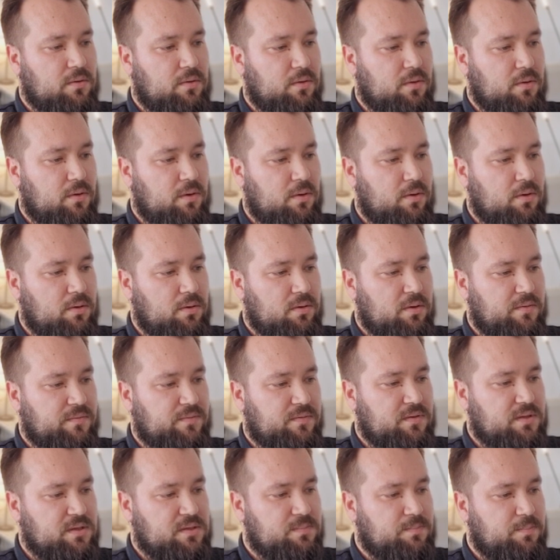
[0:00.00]
all
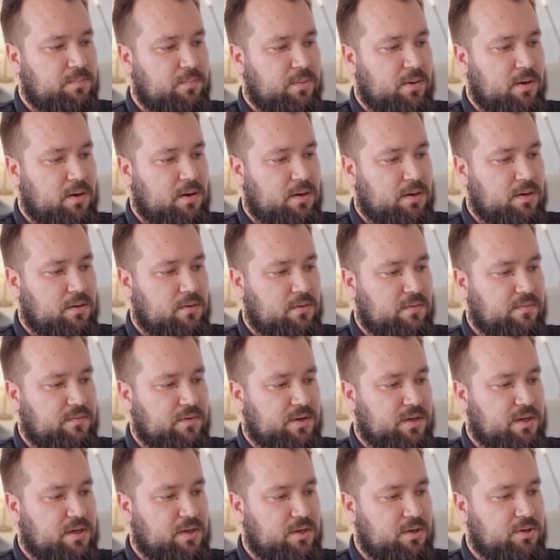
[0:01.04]
of this part
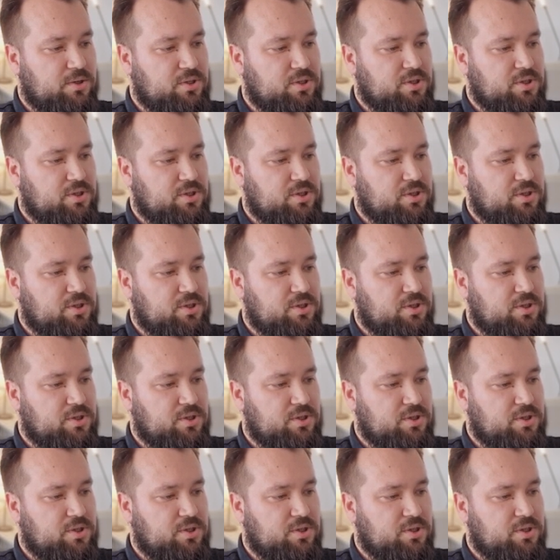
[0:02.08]
over here,